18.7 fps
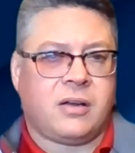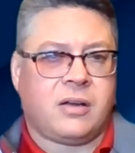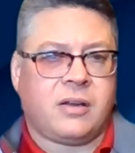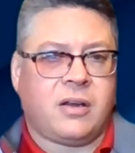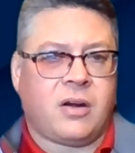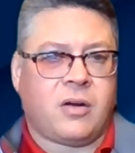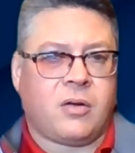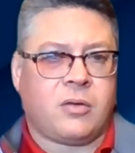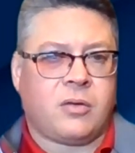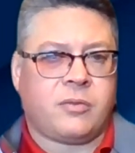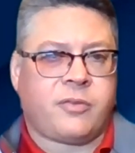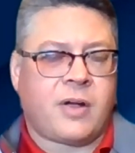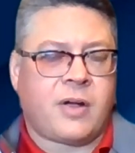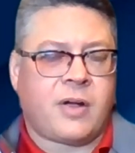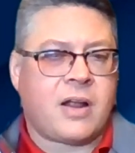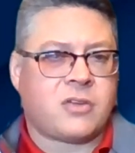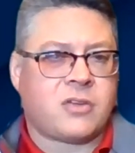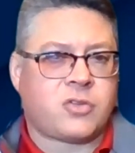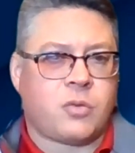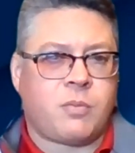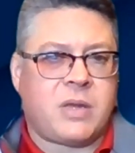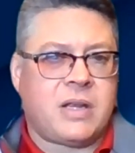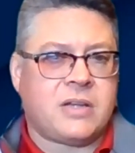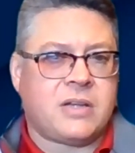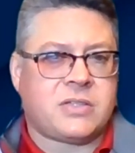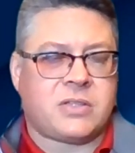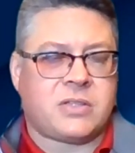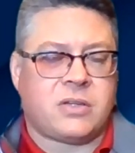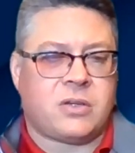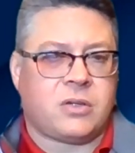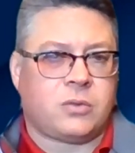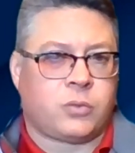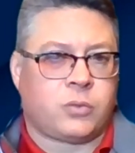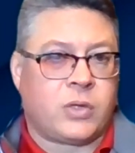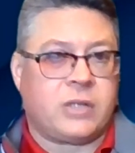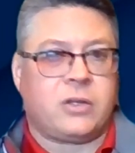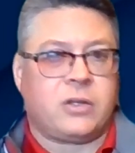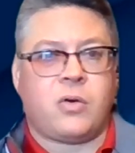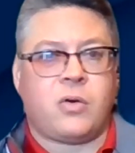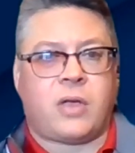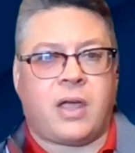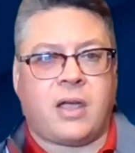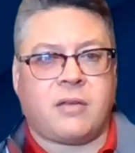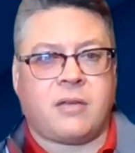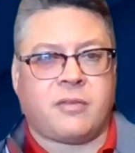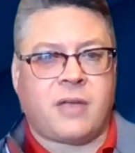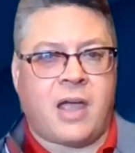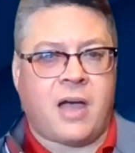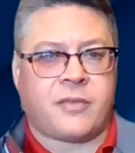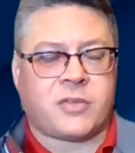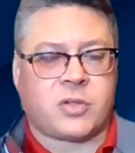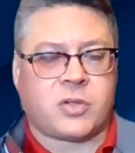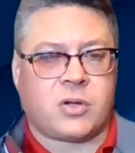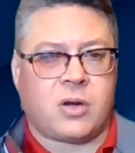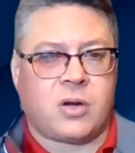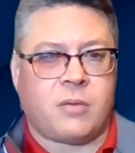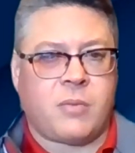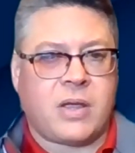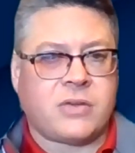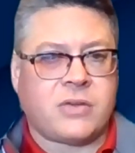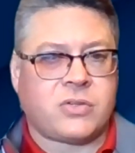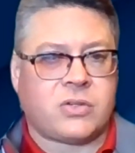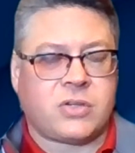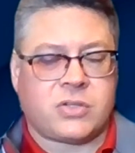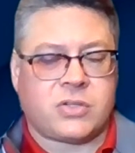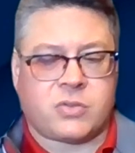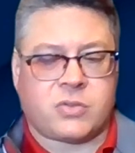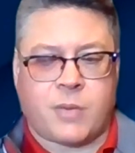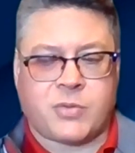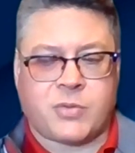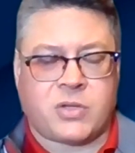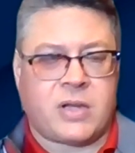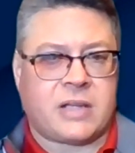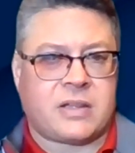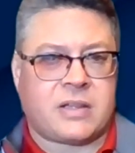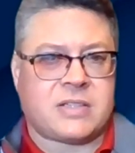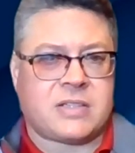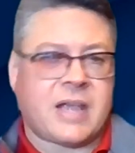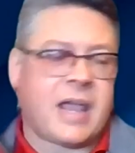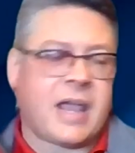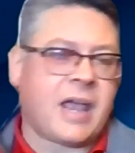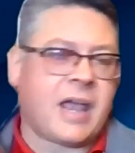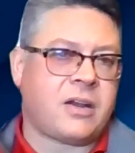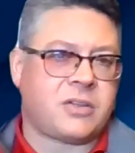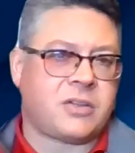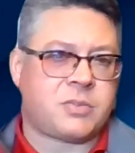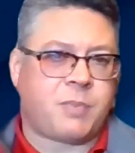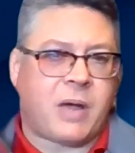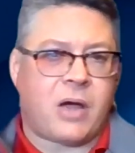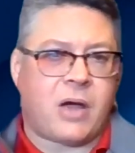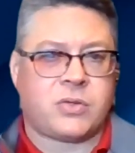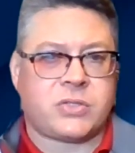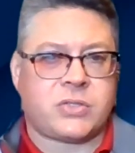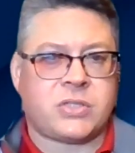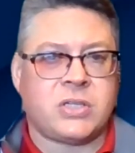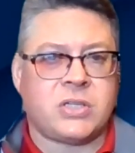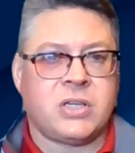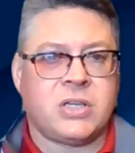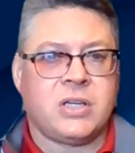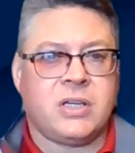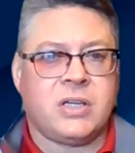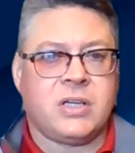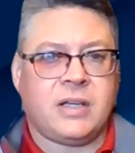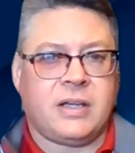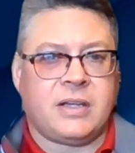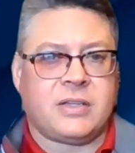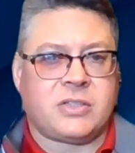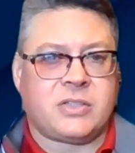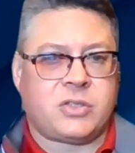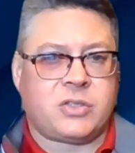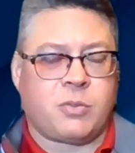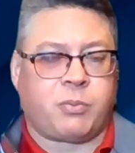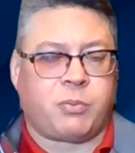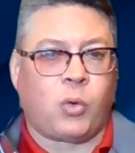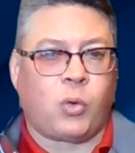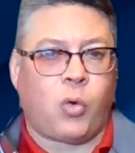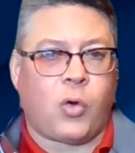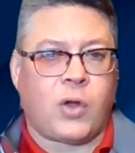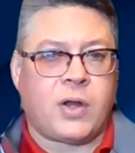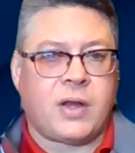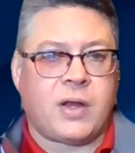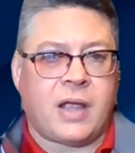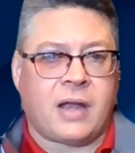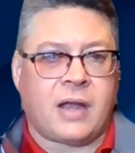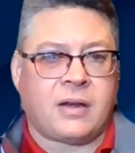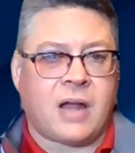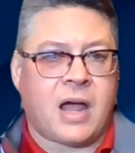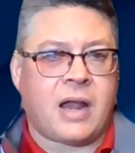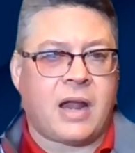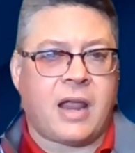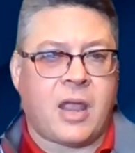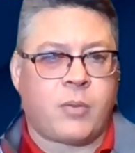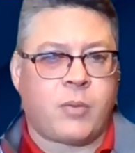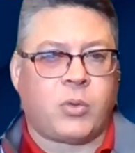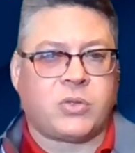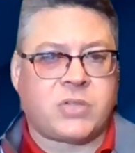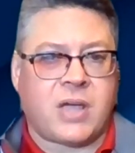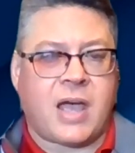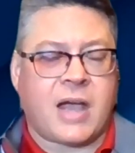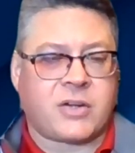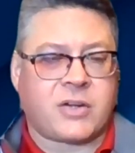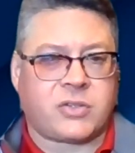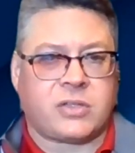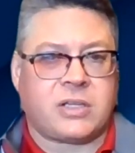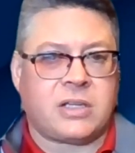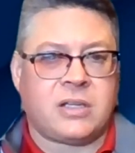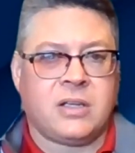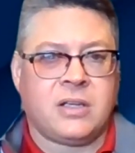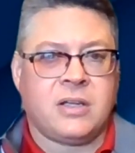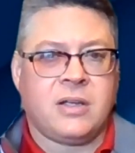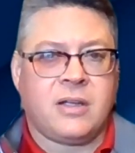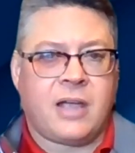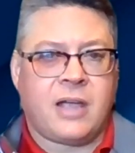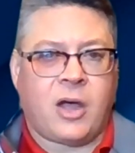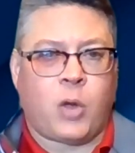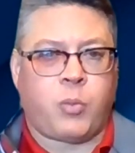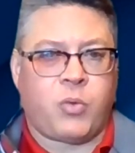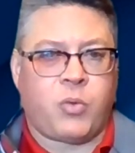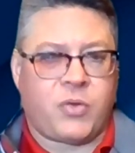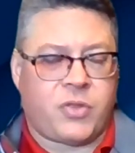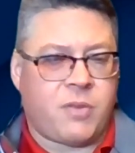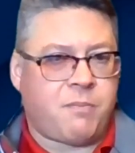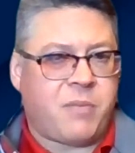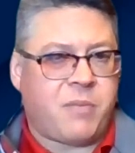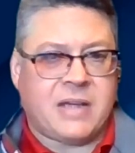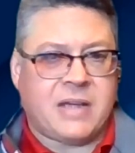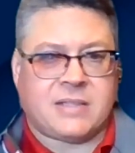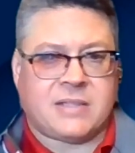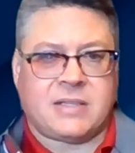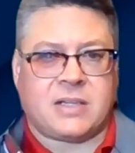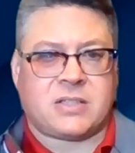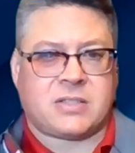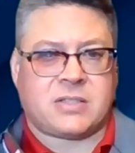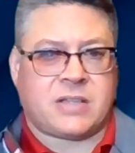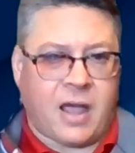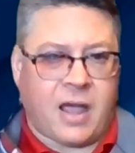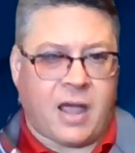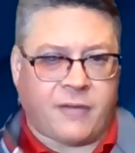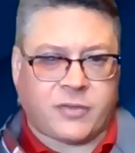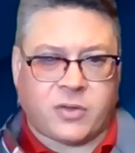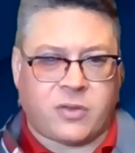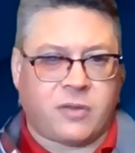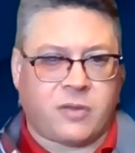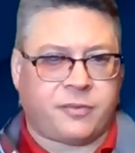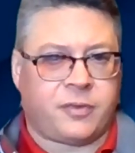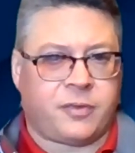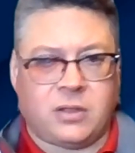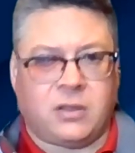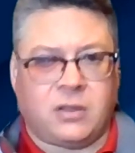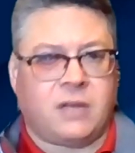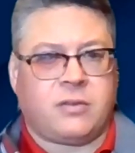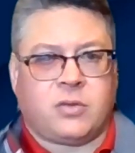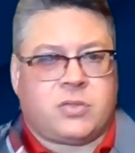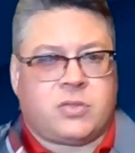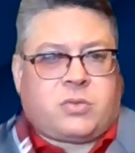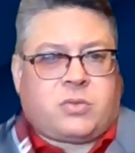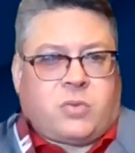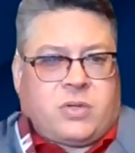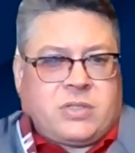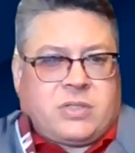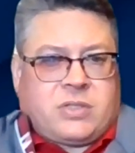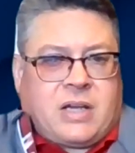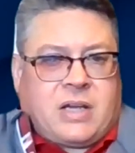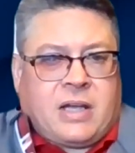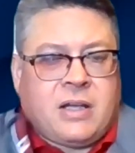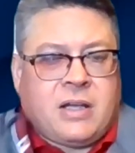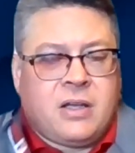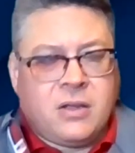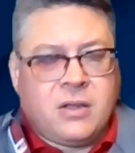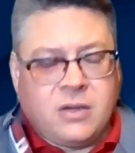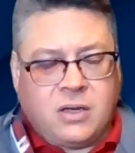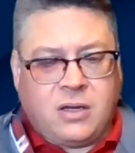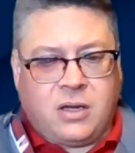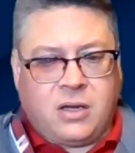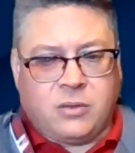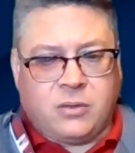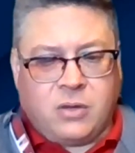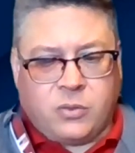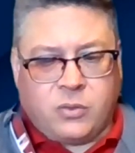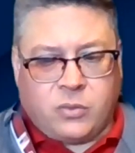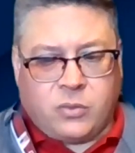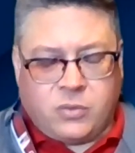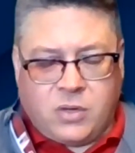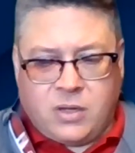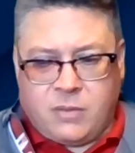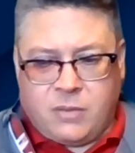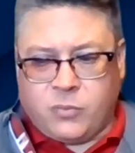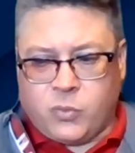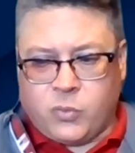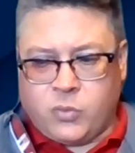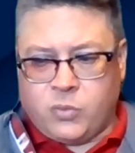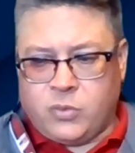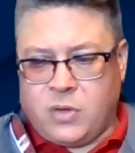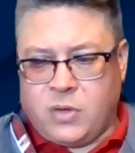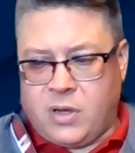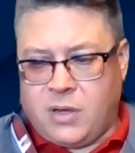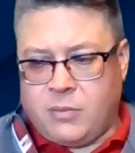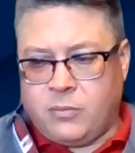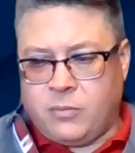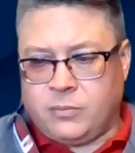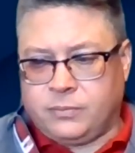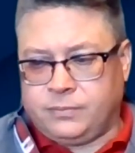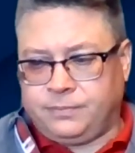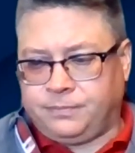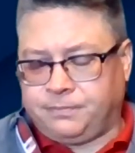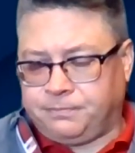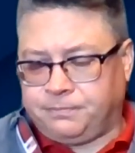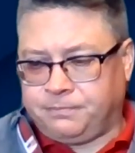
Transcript: you know, financial means to relocate after a major disruption like this, and a spouse is deployed and not able to actually help with the basics after the flood levels reside. Uh, uh, um, um,